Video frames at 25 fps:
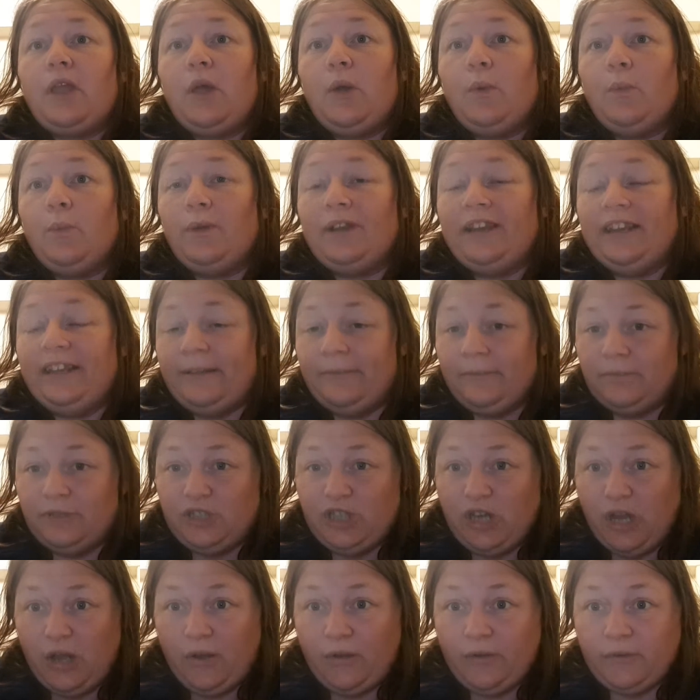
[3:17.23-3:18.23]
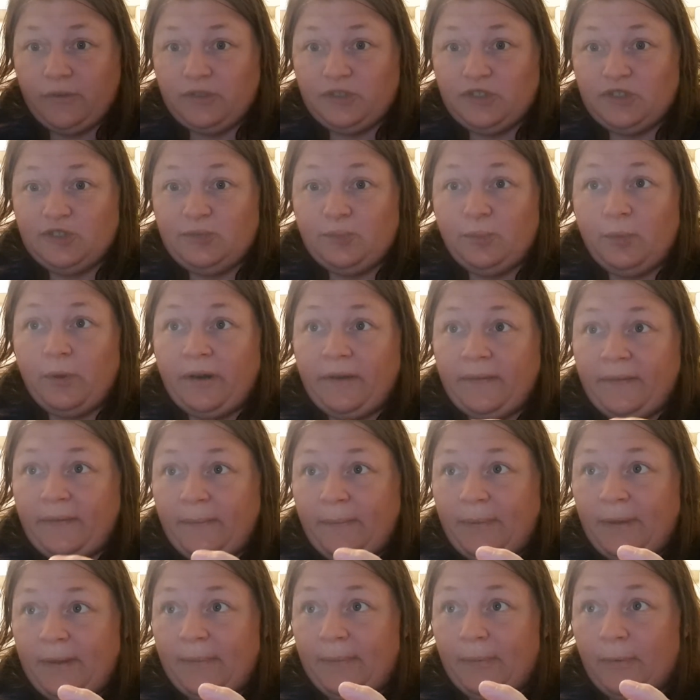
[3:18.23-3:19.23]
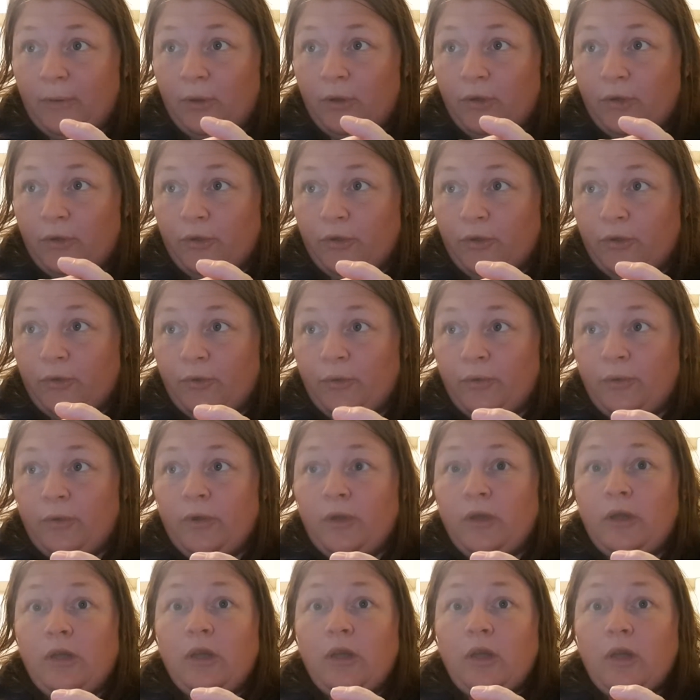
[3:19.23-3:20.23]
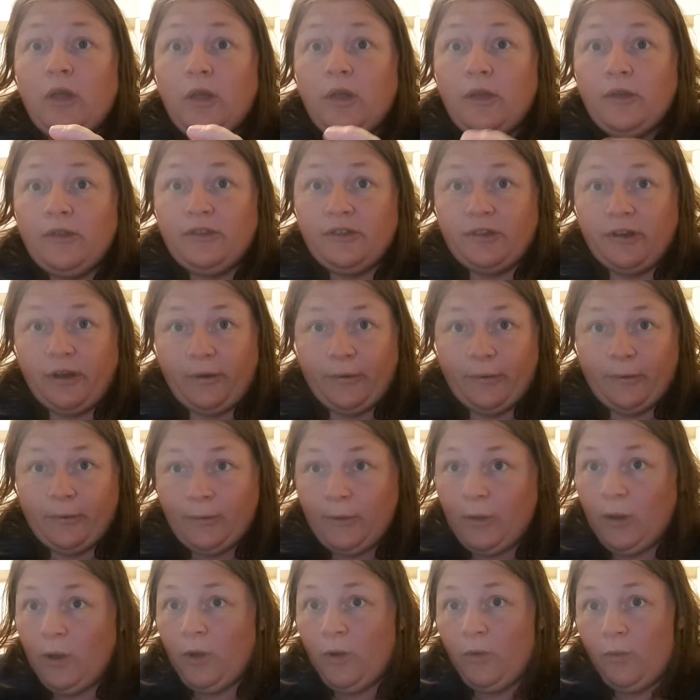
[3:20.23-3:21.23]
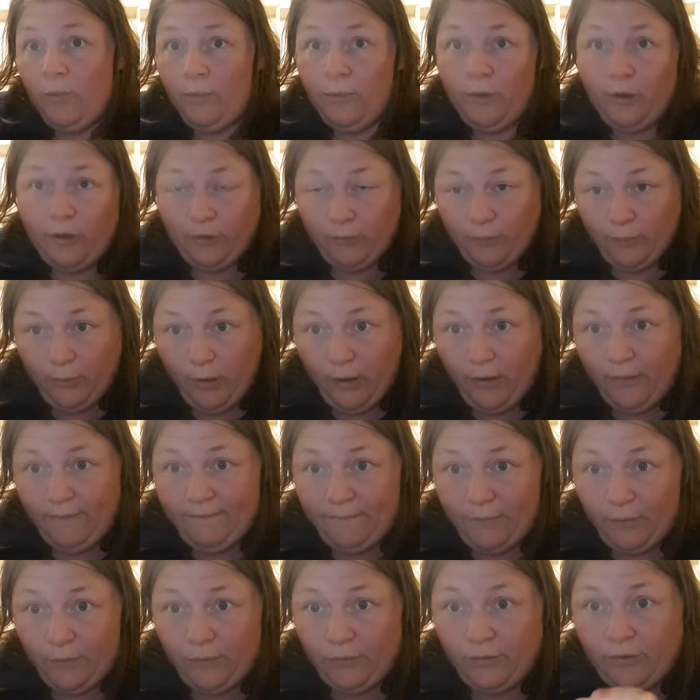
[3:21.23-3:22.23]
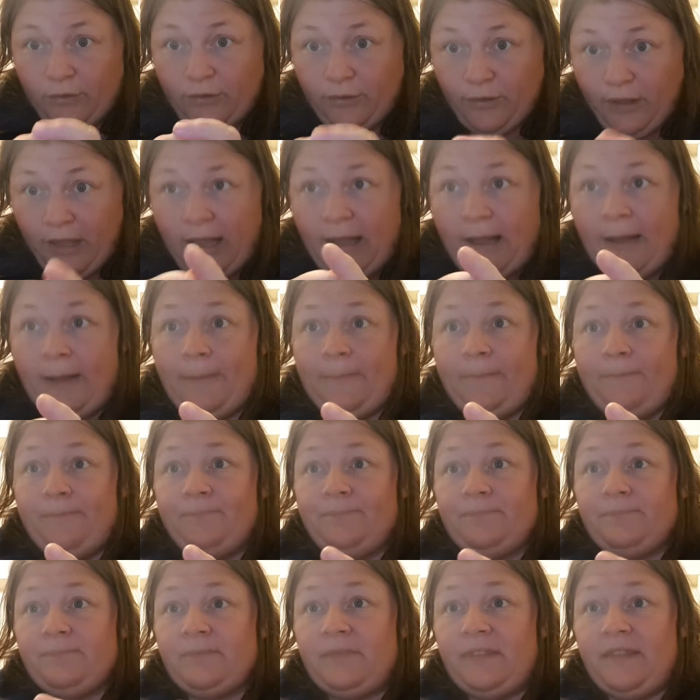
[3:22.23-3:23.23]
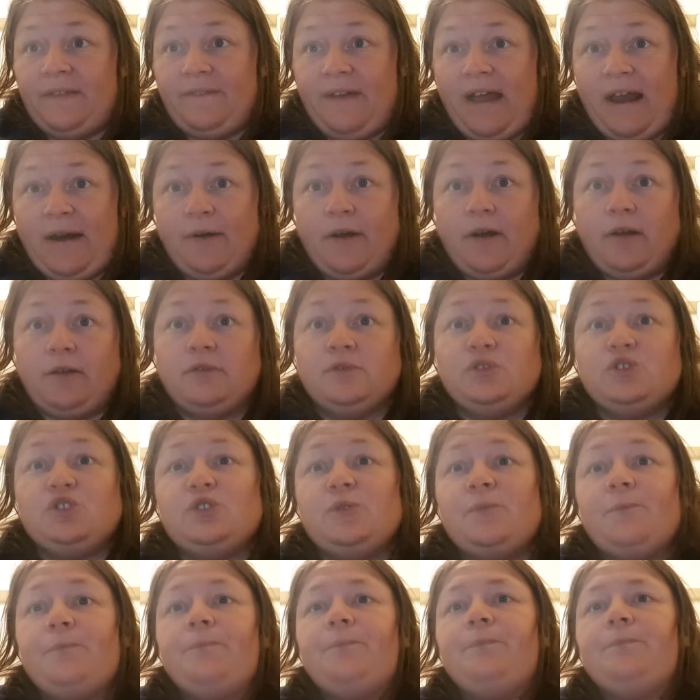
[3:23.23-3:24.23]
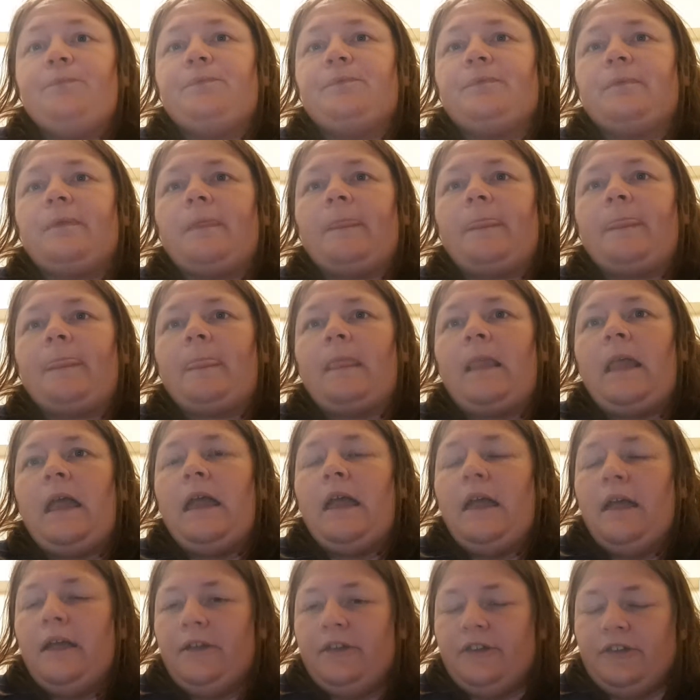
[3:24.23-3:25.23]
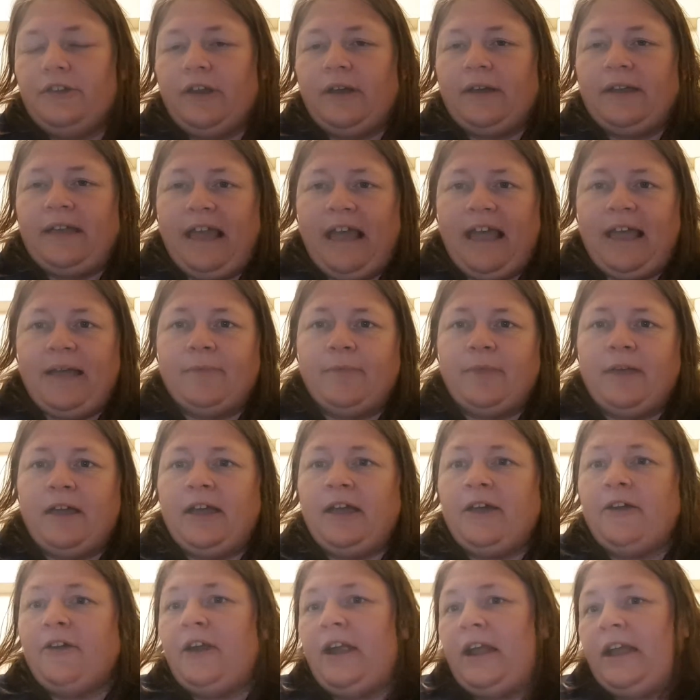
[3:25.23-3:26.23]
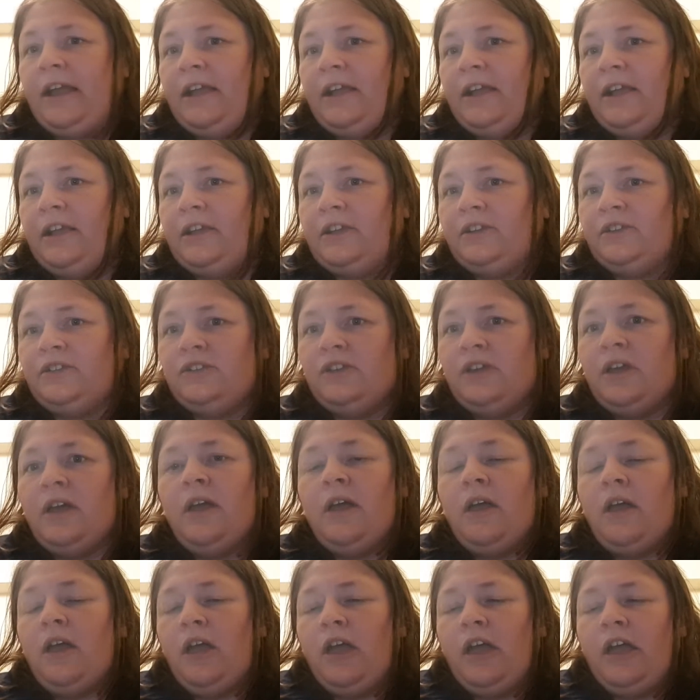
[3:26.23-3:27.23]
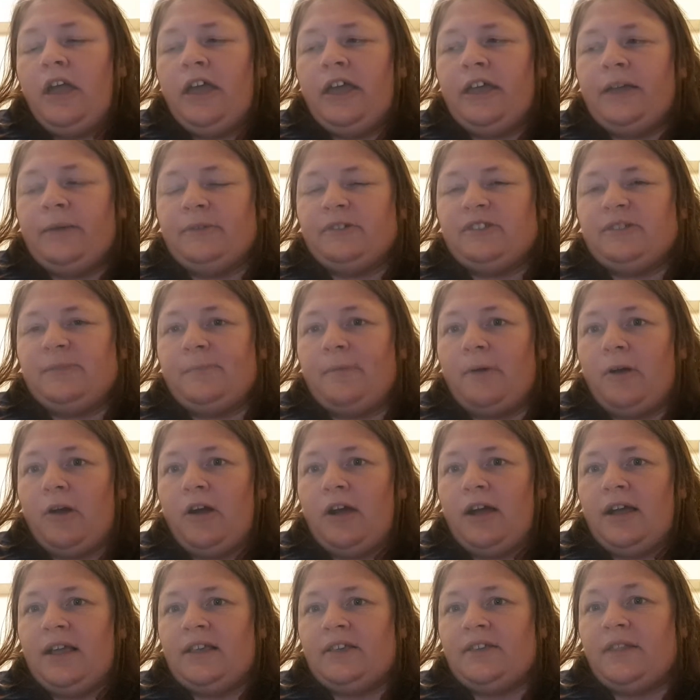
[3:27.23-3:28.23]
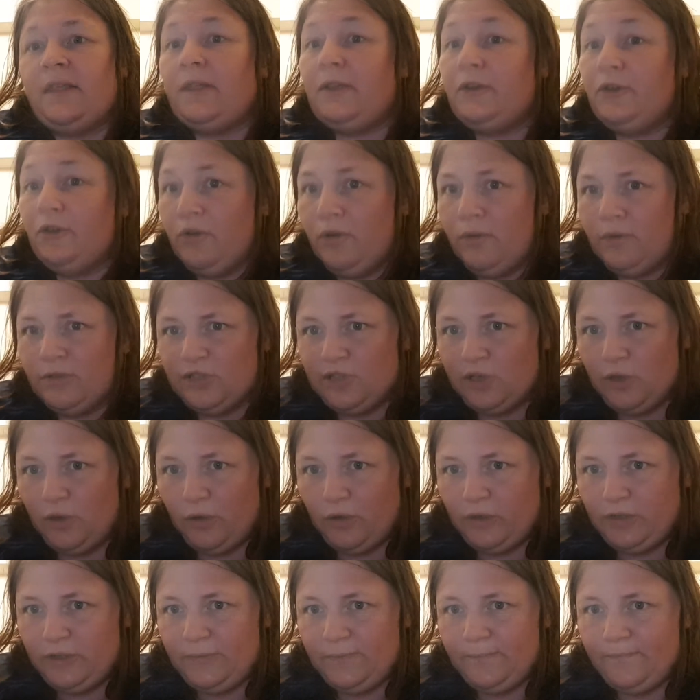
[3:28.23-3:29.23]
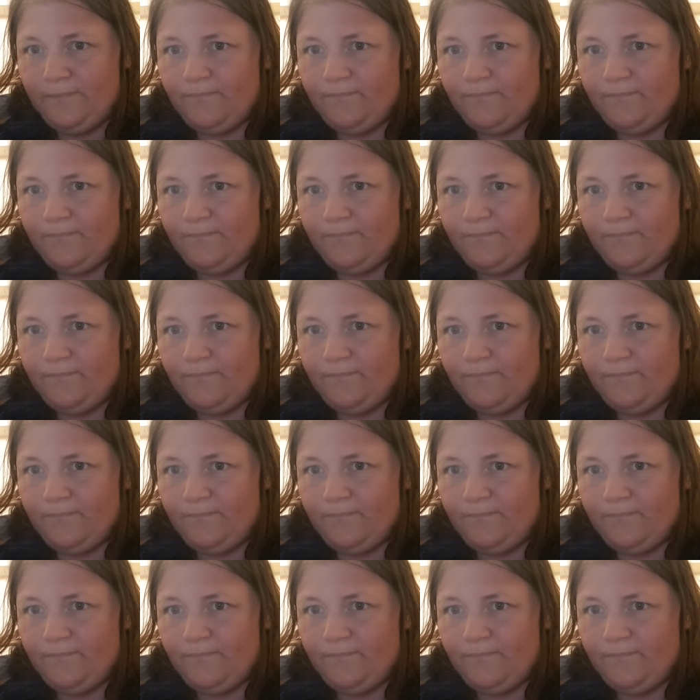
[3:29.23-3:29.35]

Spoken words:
William Jones, one of the people who worked for the Farrows, came there, and he was surprised that the door was locked.